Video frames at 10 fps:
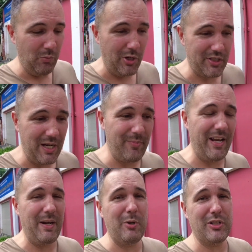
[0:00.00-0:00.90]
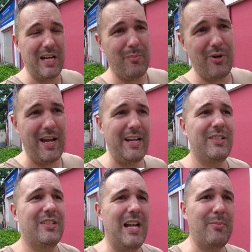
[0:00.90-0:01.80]
what should I bring? What should I
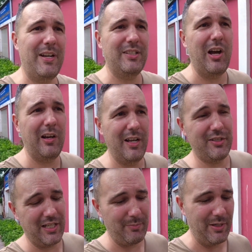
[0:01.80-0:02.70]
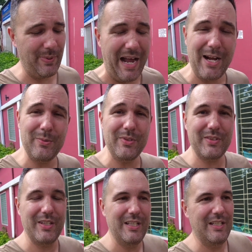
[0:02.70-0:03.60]
bring? Should I bring dollars? Should I bring pounds?